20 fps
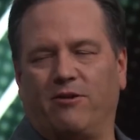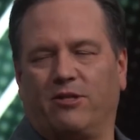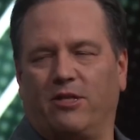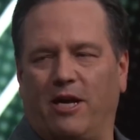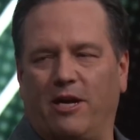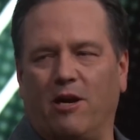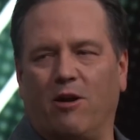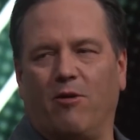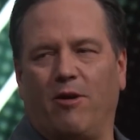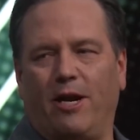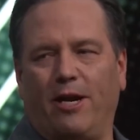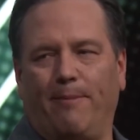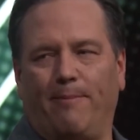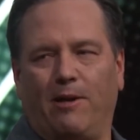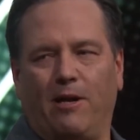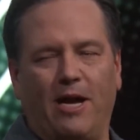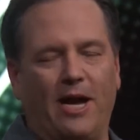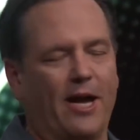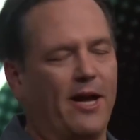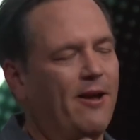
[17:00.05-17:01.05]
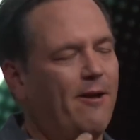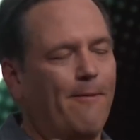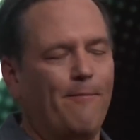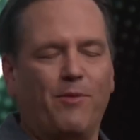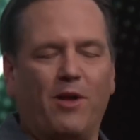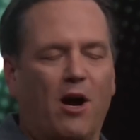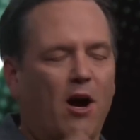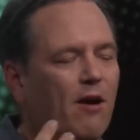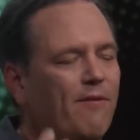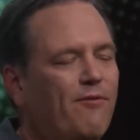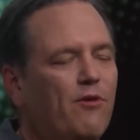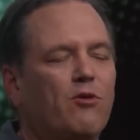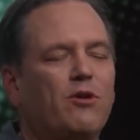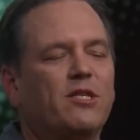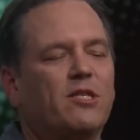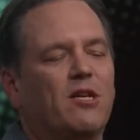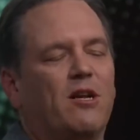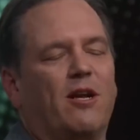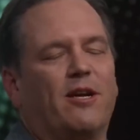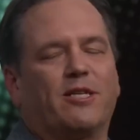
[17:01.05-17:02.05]
At the end of the day, it comes down to
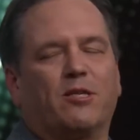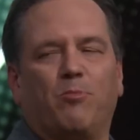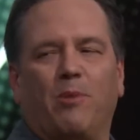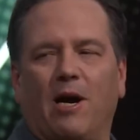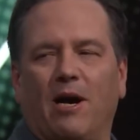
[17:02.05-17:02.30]
what you